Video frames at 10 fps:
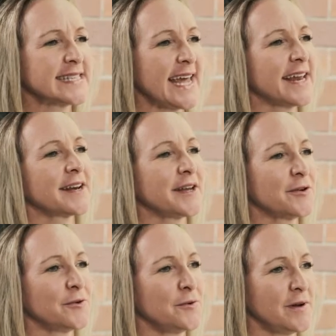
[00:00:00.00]

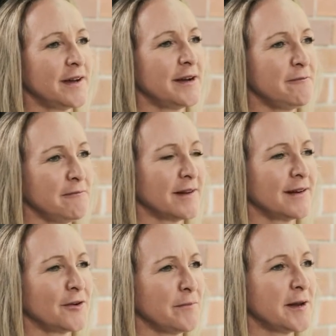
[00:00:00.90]
technical. A
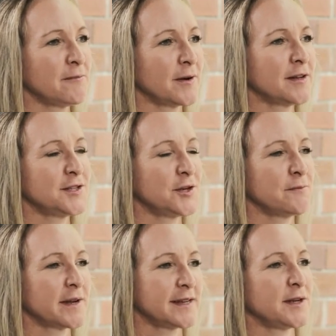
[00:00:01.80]
lot of people assume,
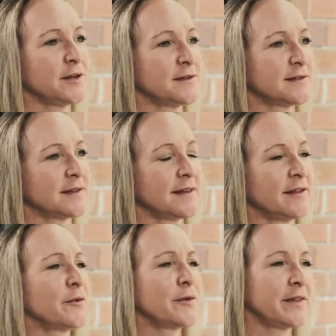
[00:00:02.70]
because
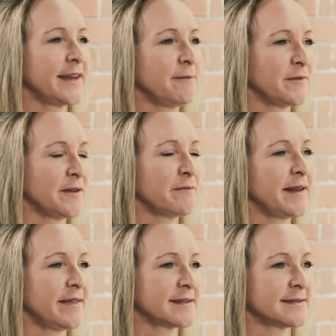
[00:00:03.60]
they've
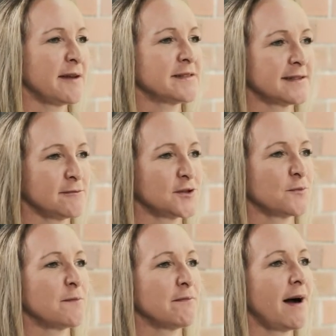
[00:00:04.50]
made the same assumption
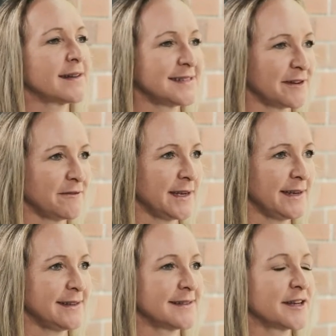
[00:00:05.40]
with marketing for
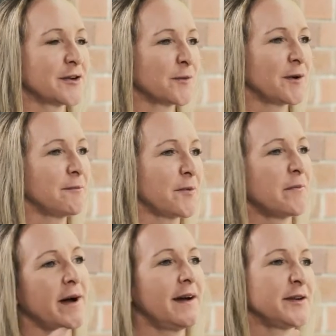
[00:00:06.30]
years, that because we're
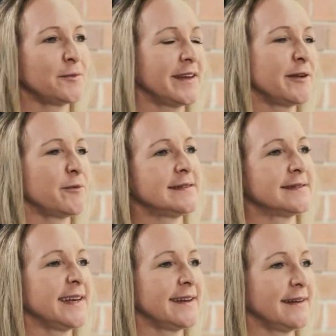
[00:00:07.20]
bombarded with it and we
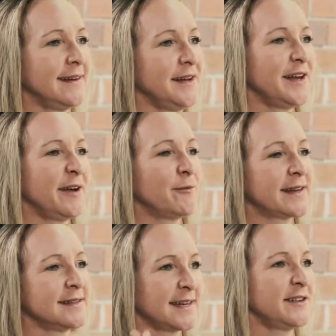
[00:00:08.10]
see it and we
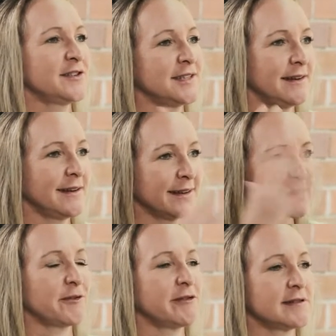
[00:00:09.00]
can touch it and
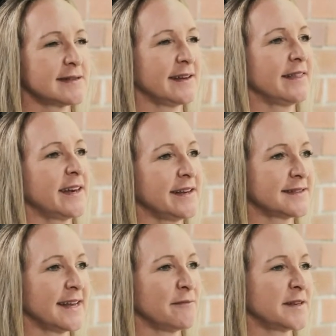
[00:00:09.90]
experience it, that
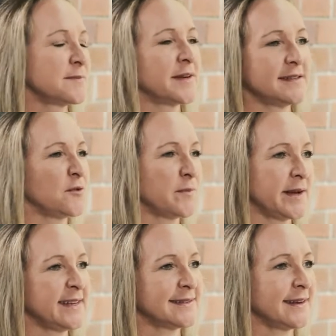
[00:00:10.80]
it must be super
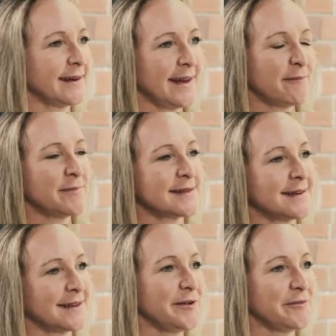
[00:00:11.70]
easy and happens
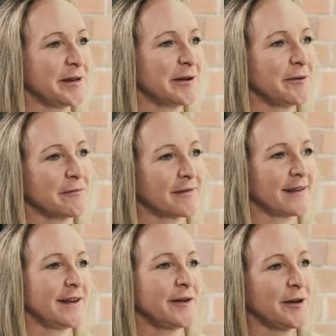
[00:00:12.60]
in
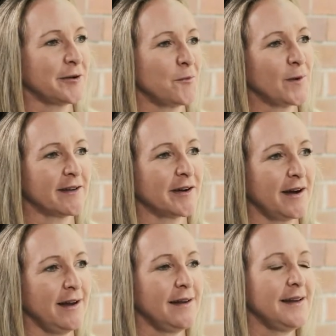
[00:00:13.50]
a wink of an
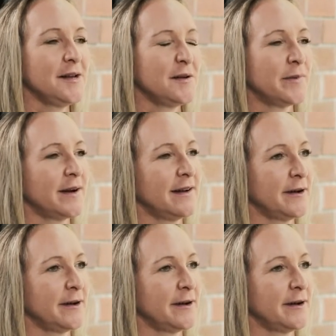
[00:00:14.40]
eye. But